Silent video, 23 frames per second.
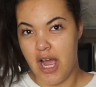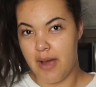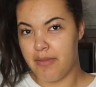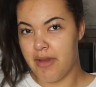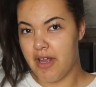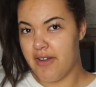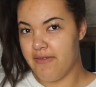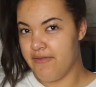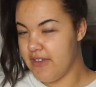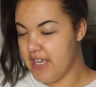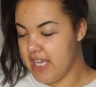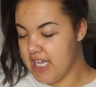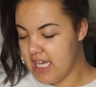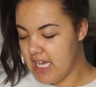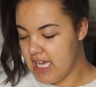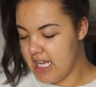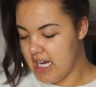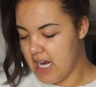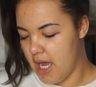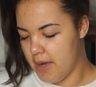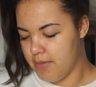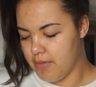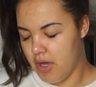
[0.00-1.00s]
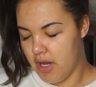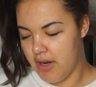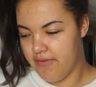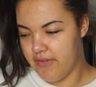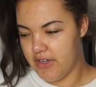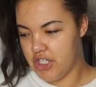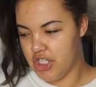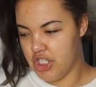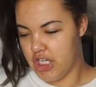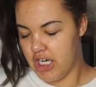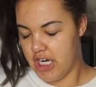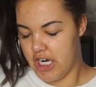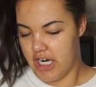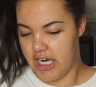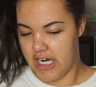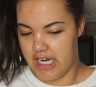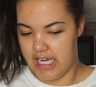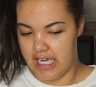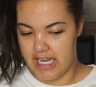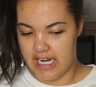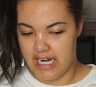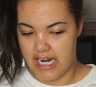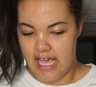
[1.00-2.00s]
I'm not a vegan, I'm not a
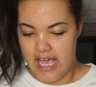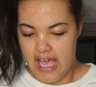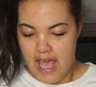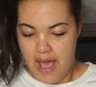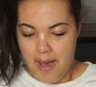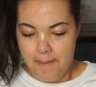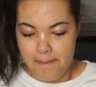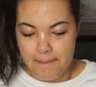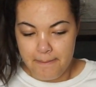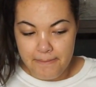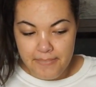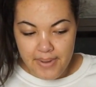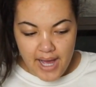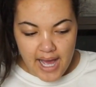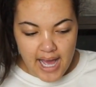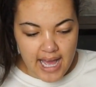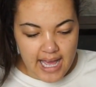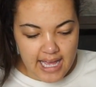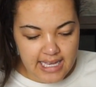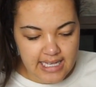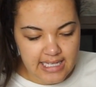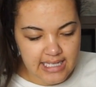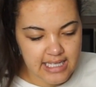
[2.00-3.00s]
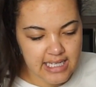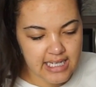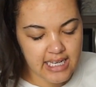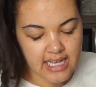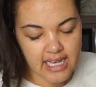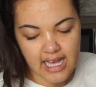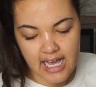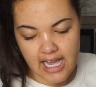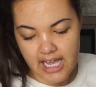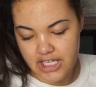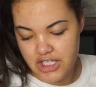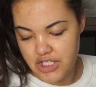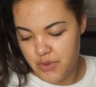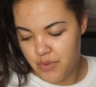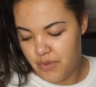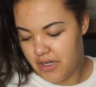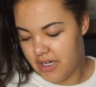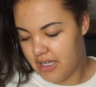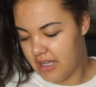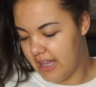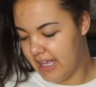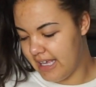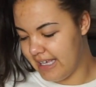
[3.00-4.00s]
vegetarian, but I do
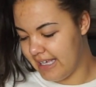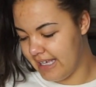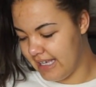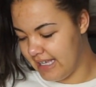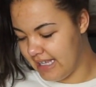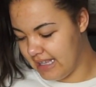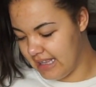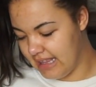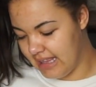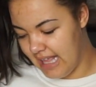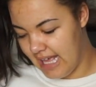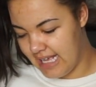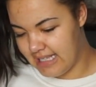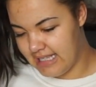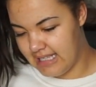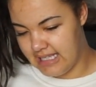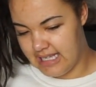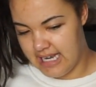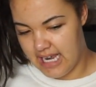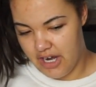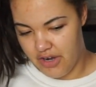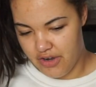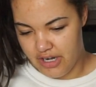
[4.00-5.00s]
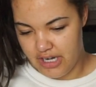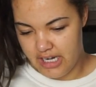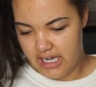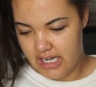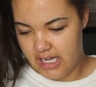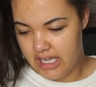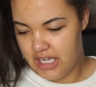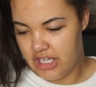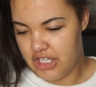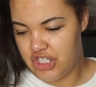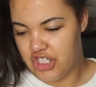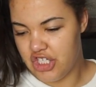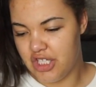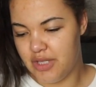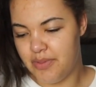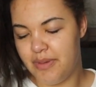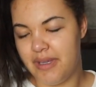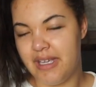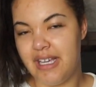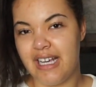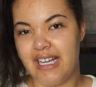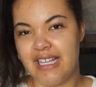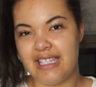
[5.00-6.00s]
wanna like eat less dairy just
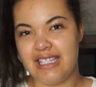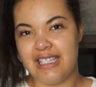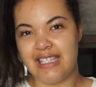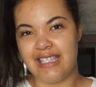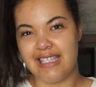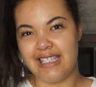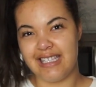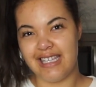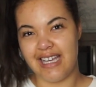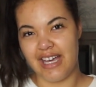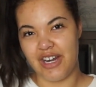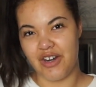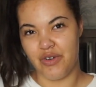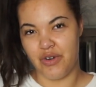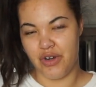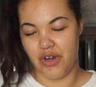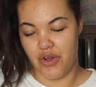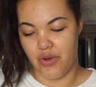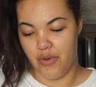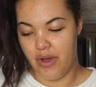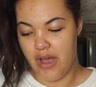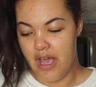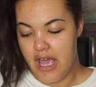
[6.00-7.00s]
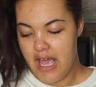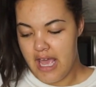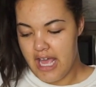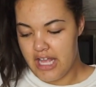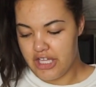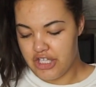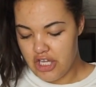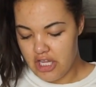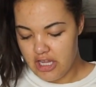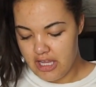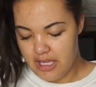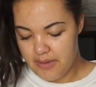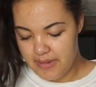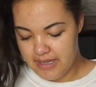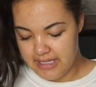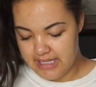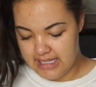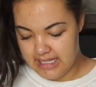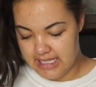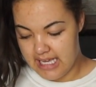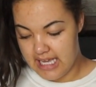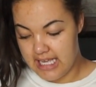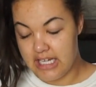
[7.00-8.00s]
because, I don't know. It's not like my
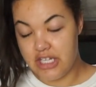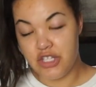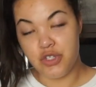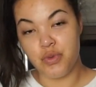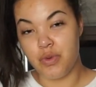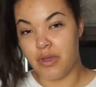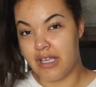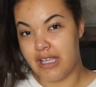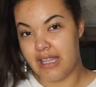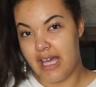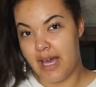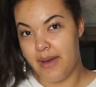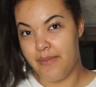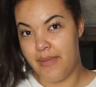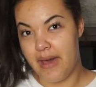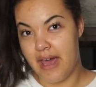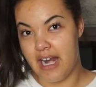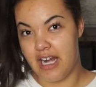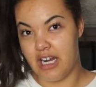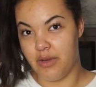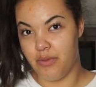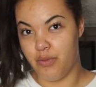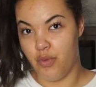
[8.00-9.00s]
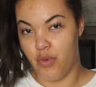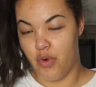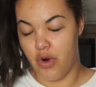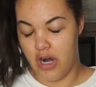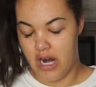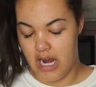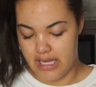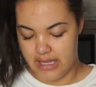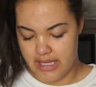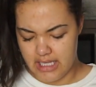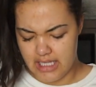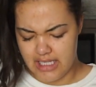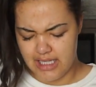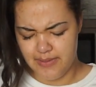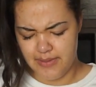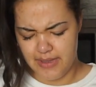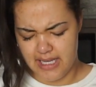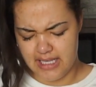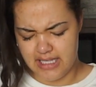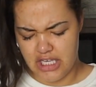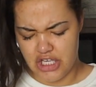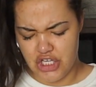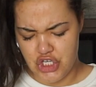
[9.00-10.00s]
skin is really that bad anymore. I think it's
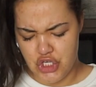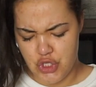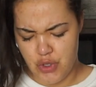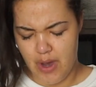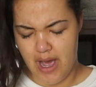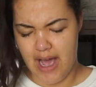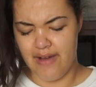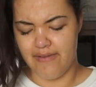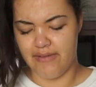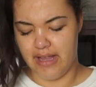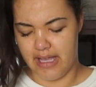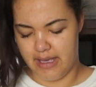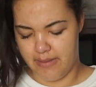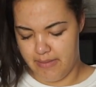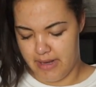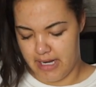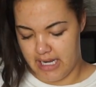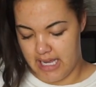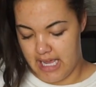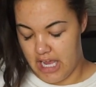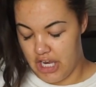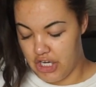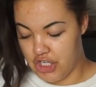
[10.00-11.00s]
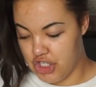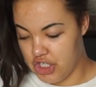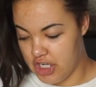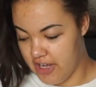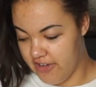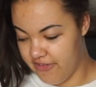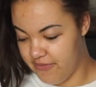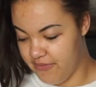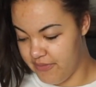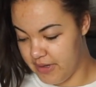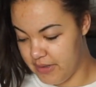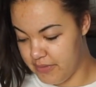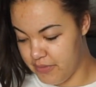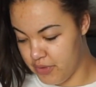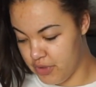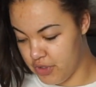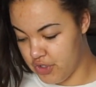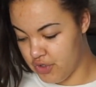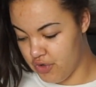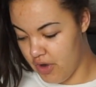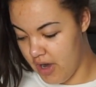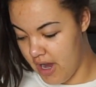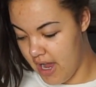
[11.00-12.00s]
because I do have like medication I've been
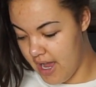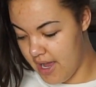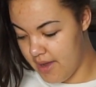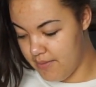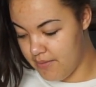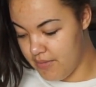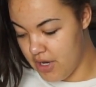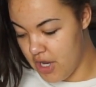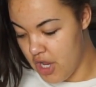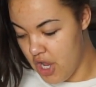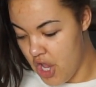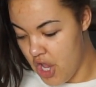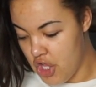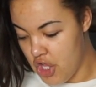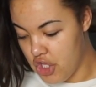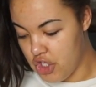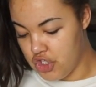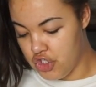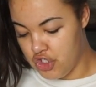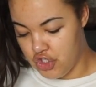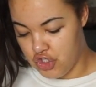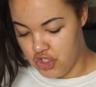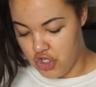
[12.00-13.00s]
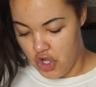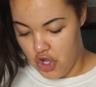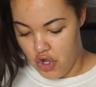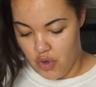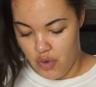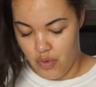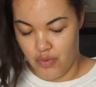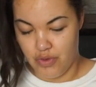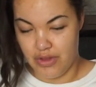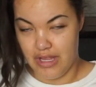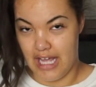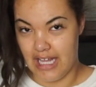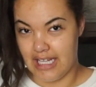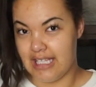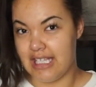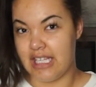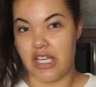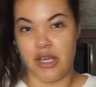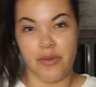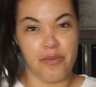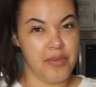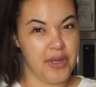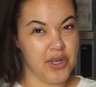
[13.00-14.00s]
prescribed. So that's
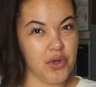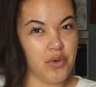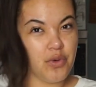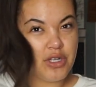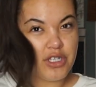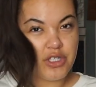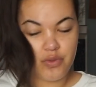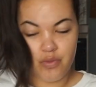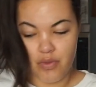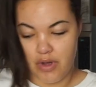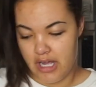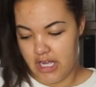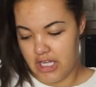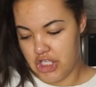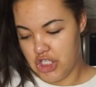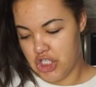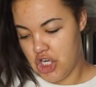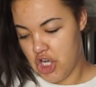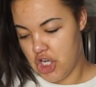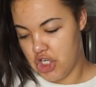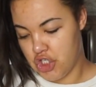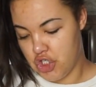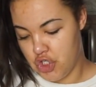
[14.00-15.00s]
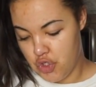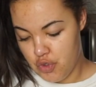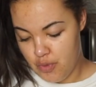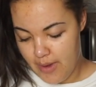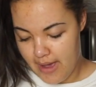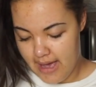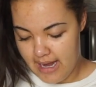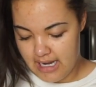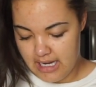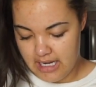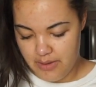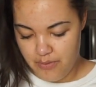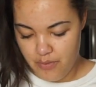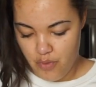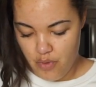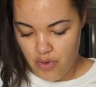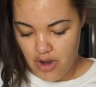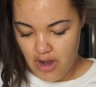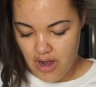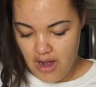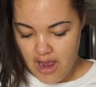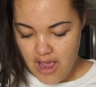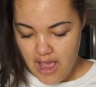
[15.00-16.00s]
like a big reason why it's not too bad
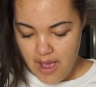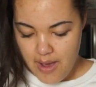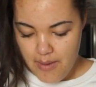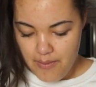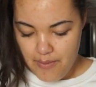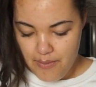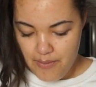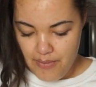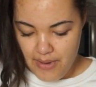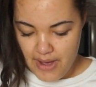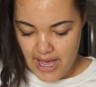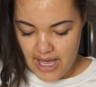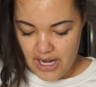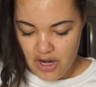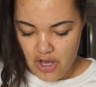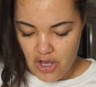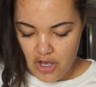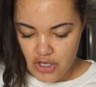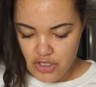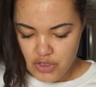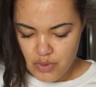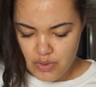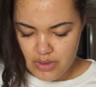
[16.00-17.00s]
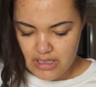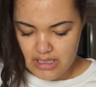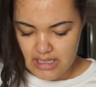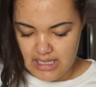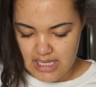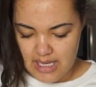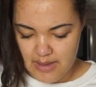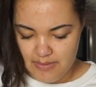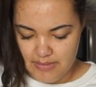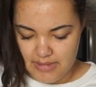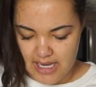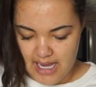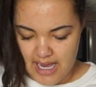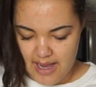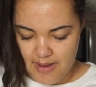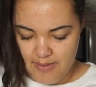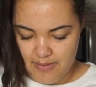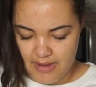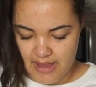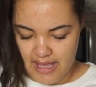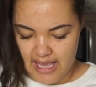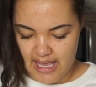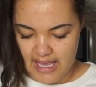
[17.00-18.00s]
anymore. But also at the same
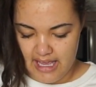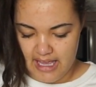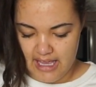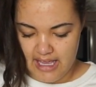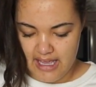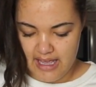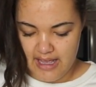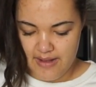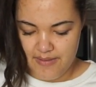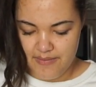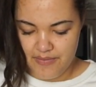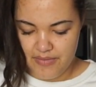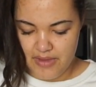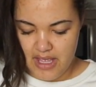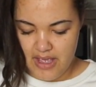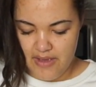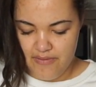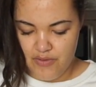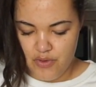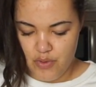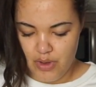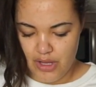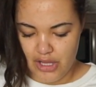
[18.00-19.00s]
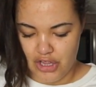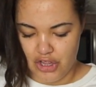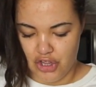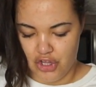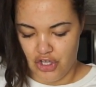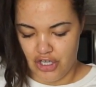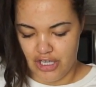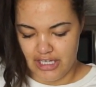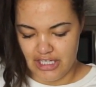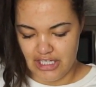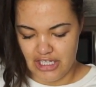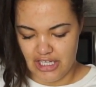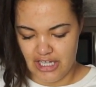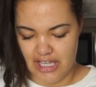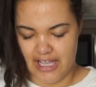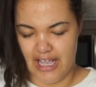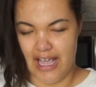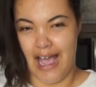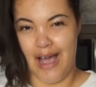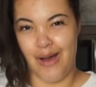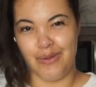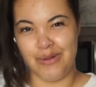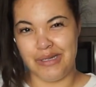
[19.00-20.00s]
time, like if you like look into like
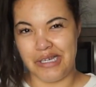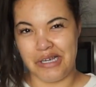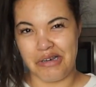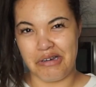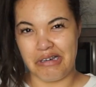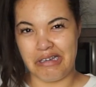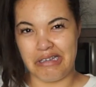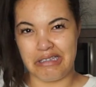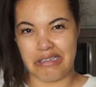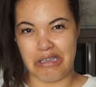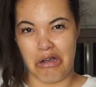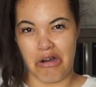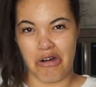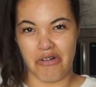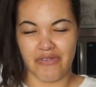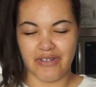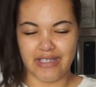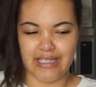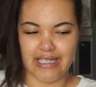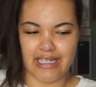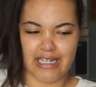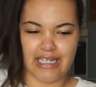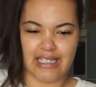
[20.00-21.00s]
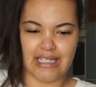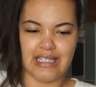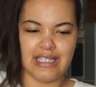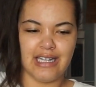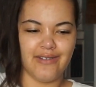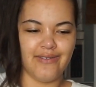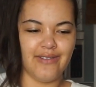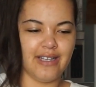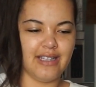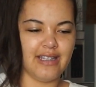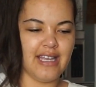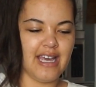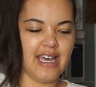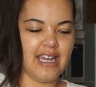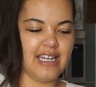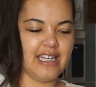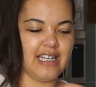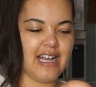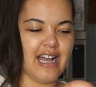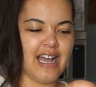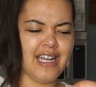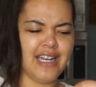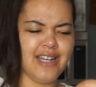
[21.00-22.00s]
how dairy is harvested and stuff like that,
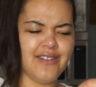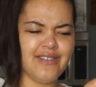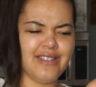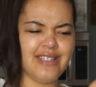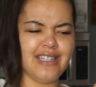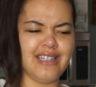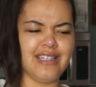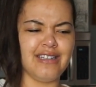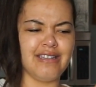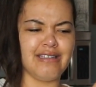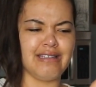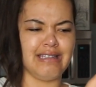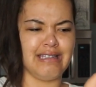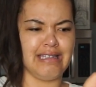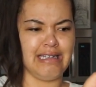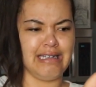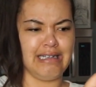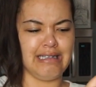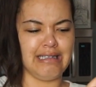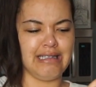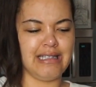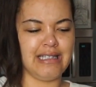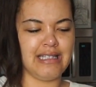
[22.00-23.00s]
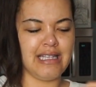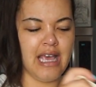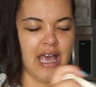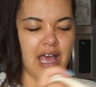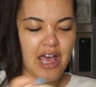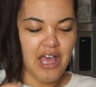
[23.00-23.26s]
it kind of is a little sus.